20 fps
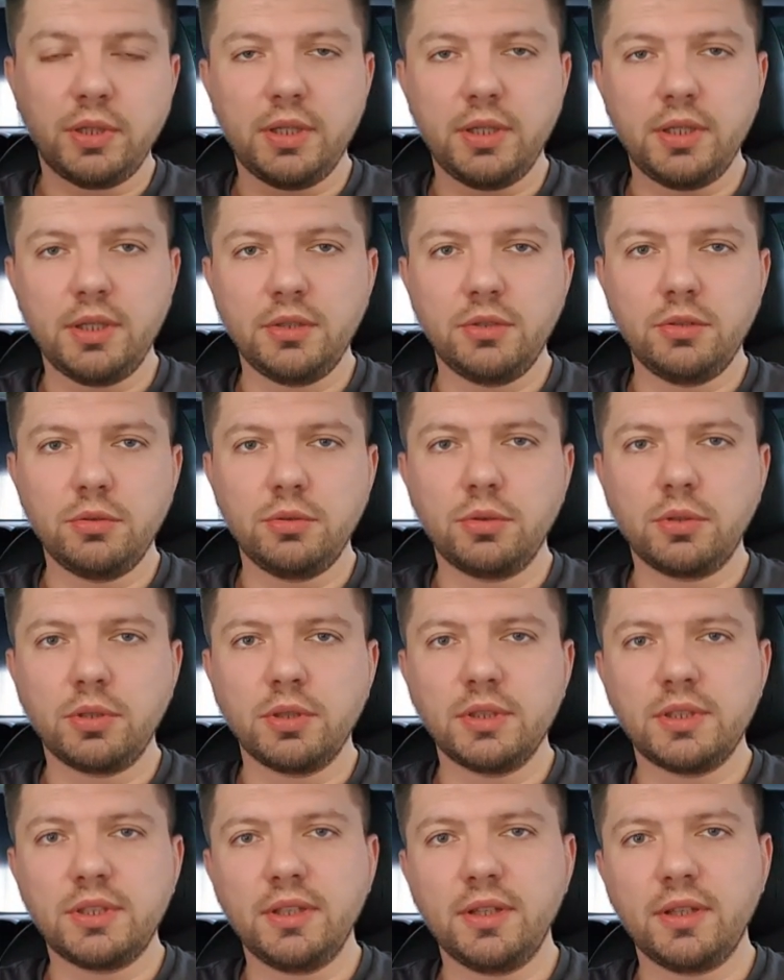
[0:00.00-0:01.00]
You
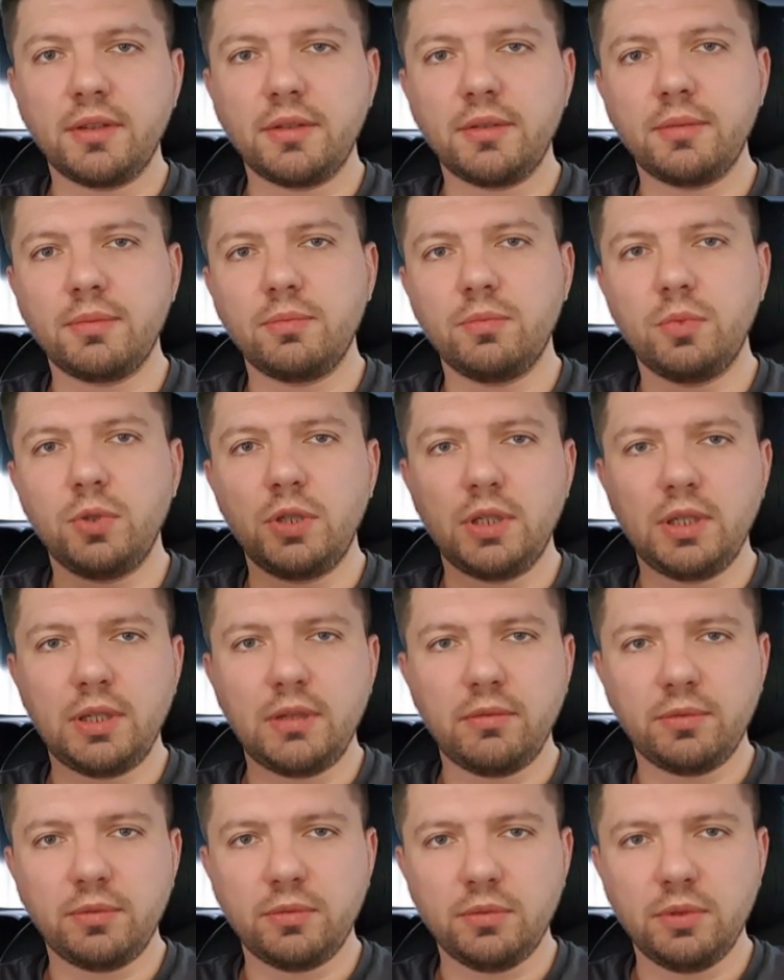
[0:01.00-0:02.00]
can see that we
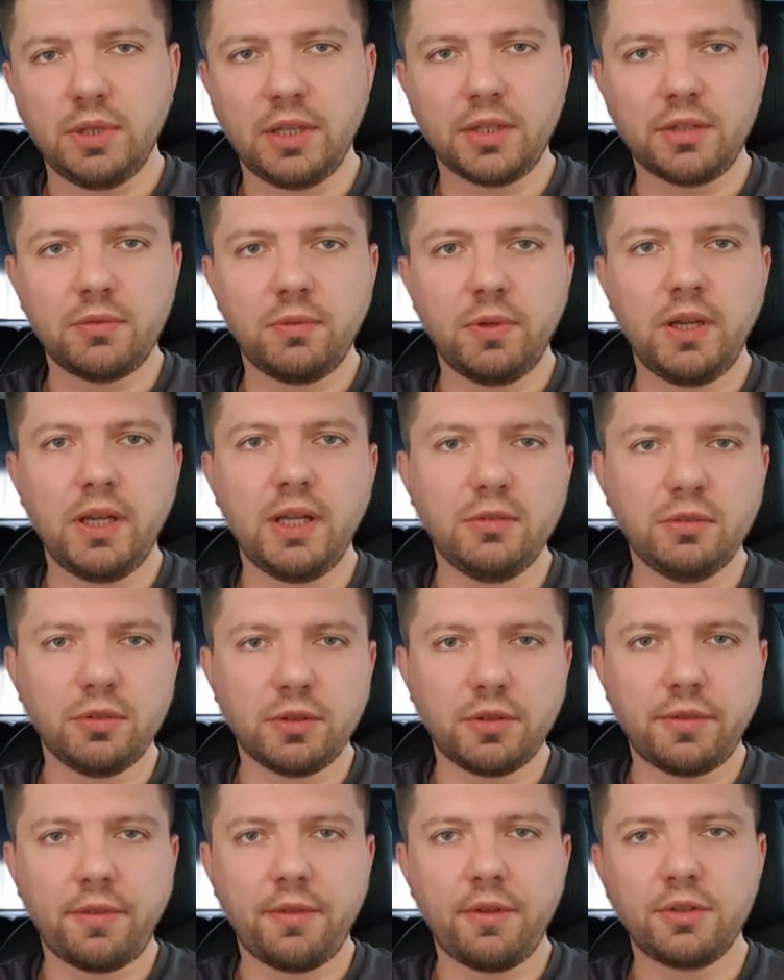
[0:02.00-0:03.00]
have like 12 or
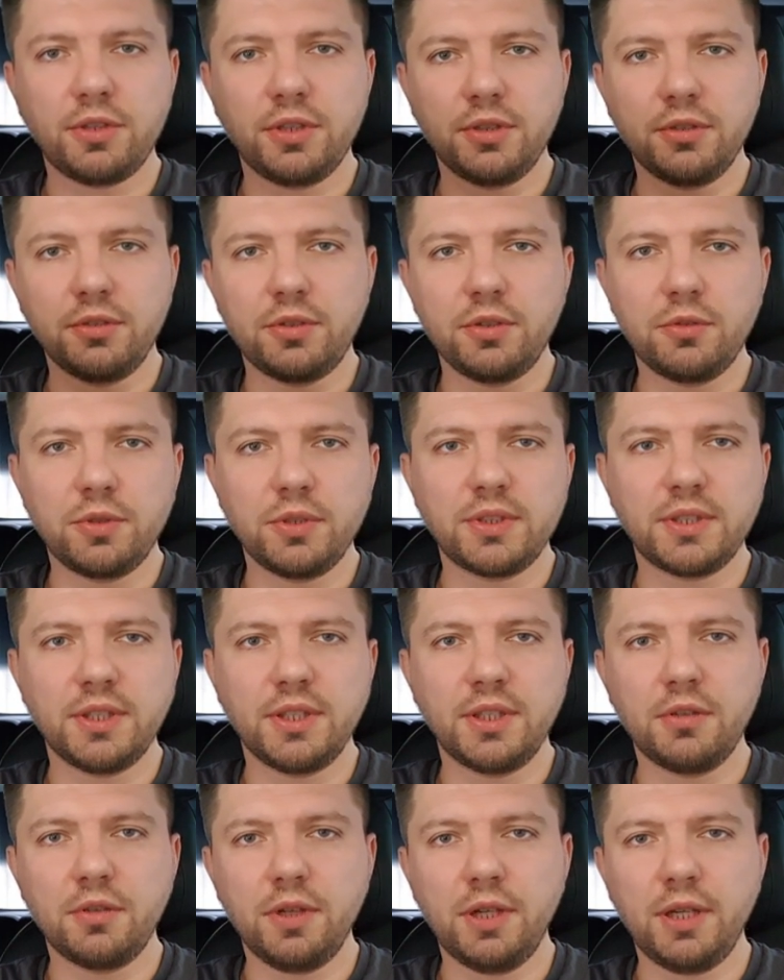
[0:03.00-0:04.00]
13 degrees
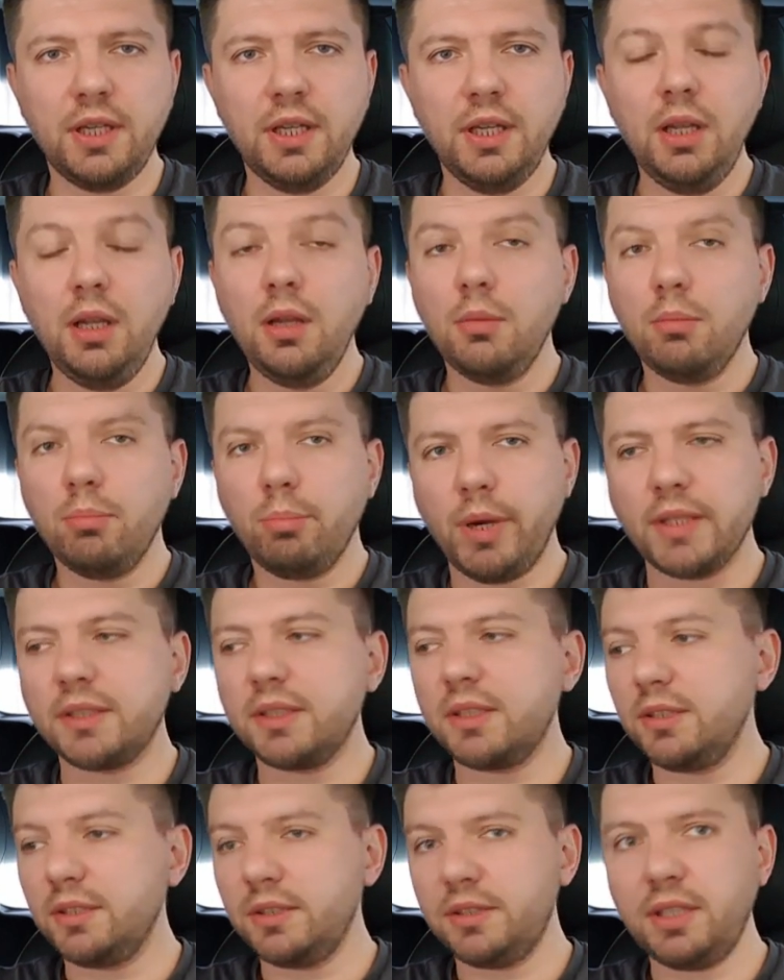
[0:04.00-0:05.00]
centigrade,
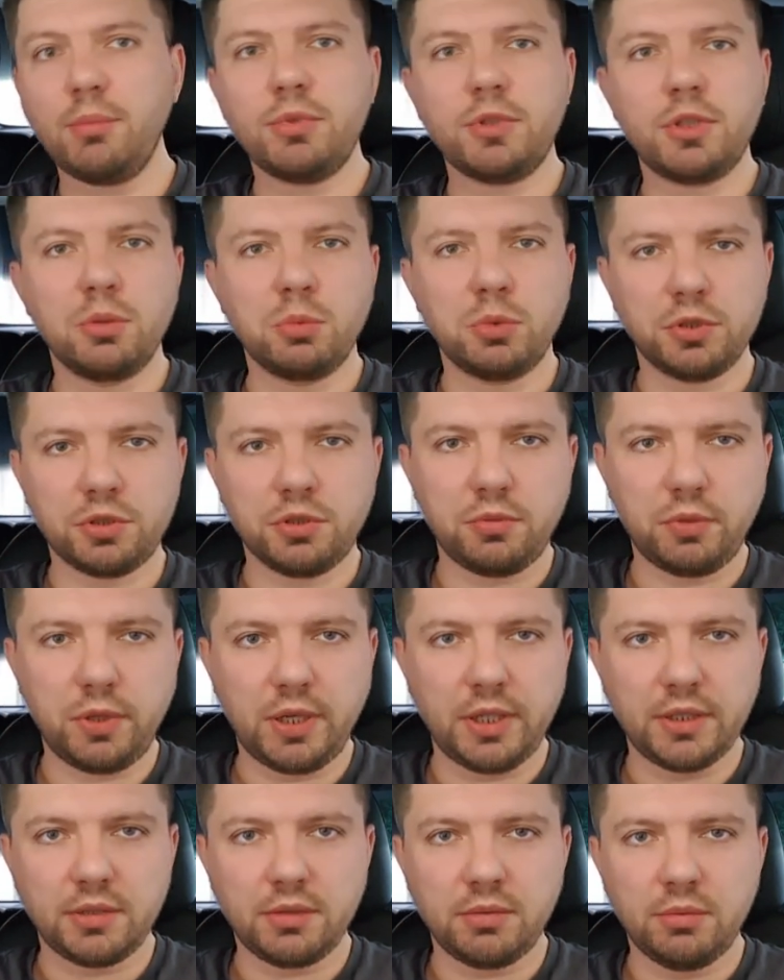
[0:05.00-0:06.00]
but consumption was
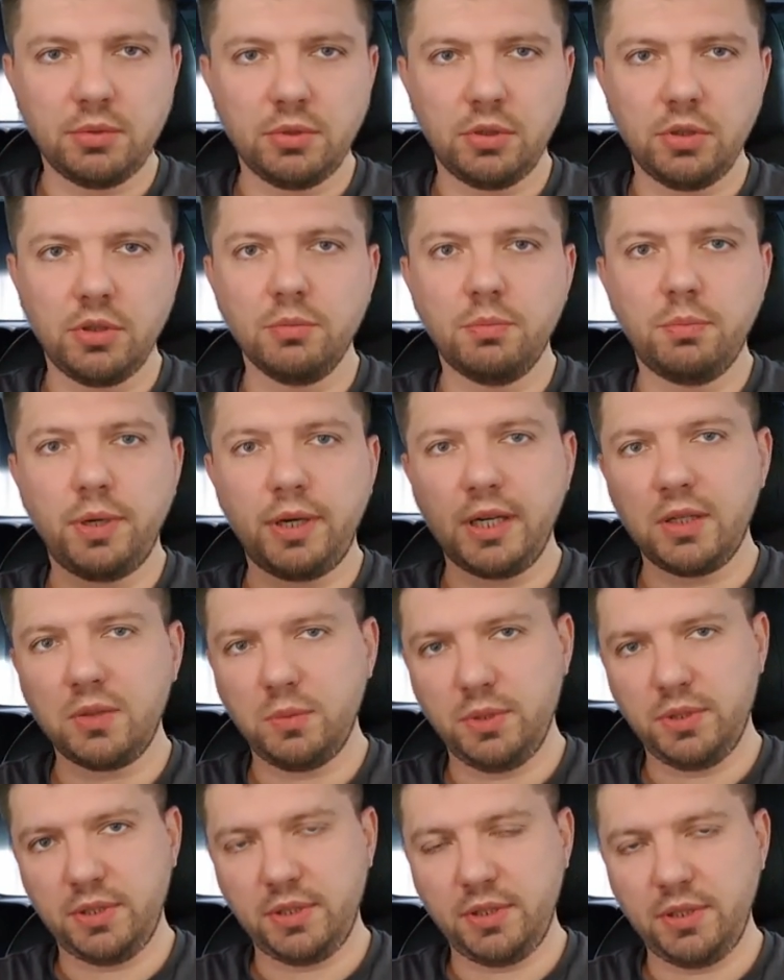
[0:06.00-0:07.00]
great, on par
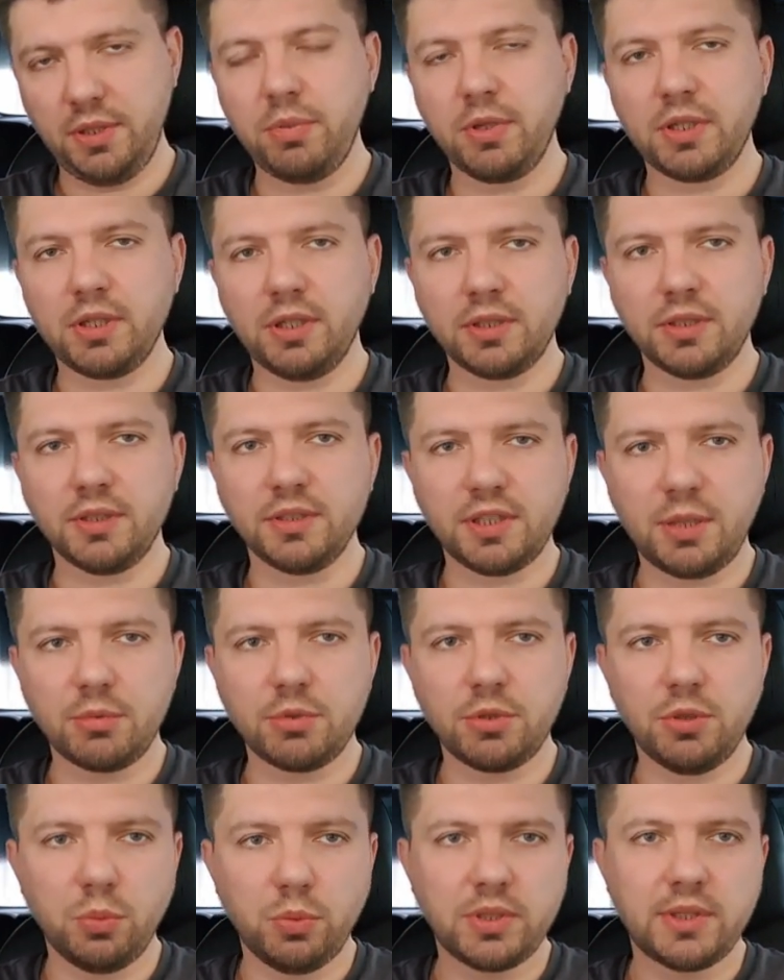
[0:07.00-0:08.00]
with the typical
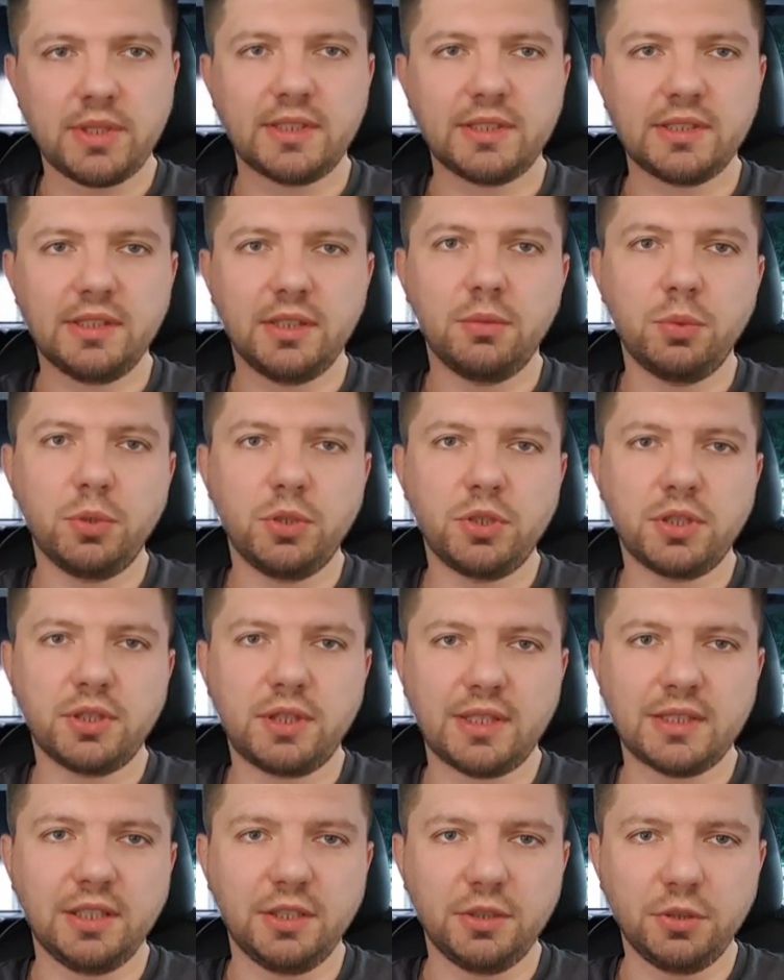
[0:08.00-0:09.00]
consumption with which
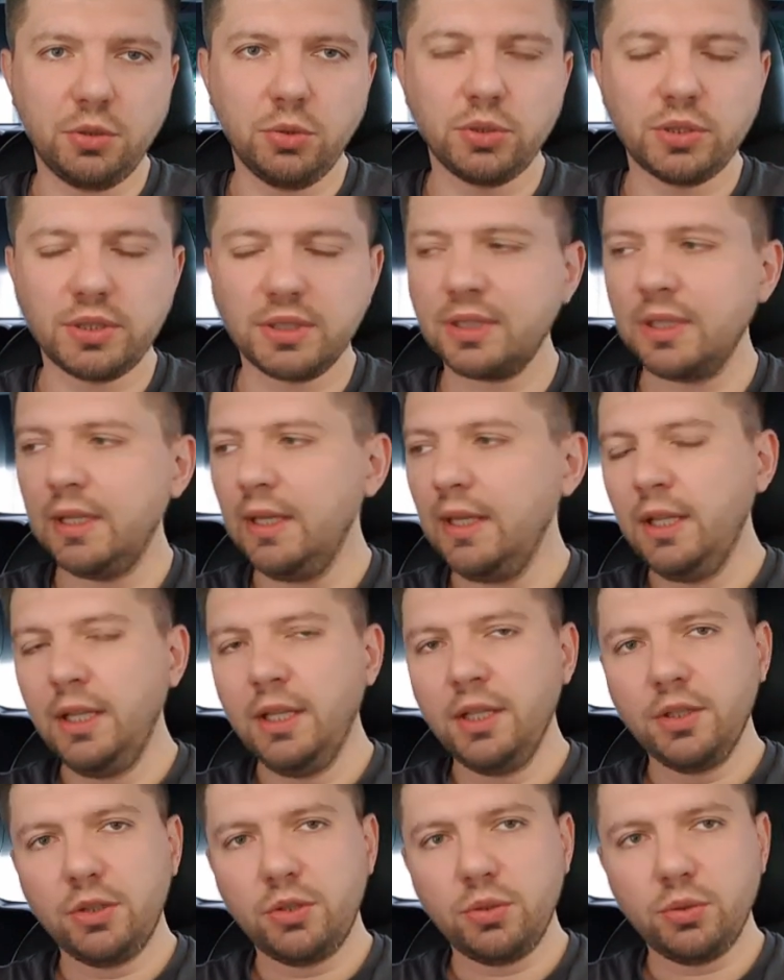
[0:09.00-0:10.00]
Tesla uses
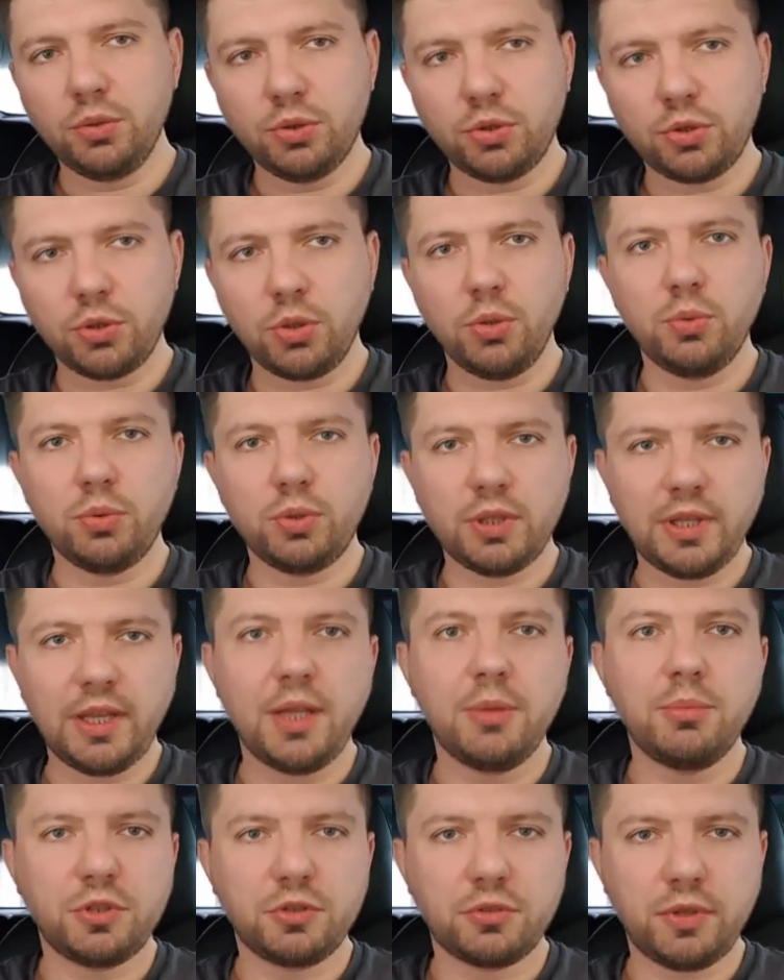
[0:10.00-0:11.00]
to show
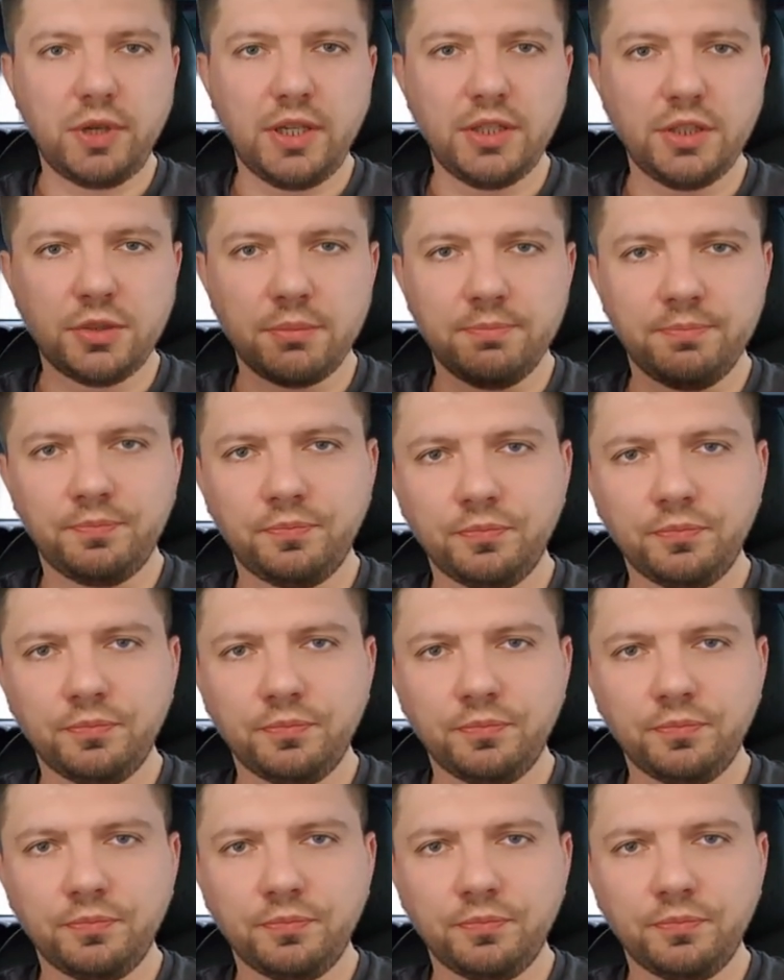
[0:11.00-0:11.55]
claimed range.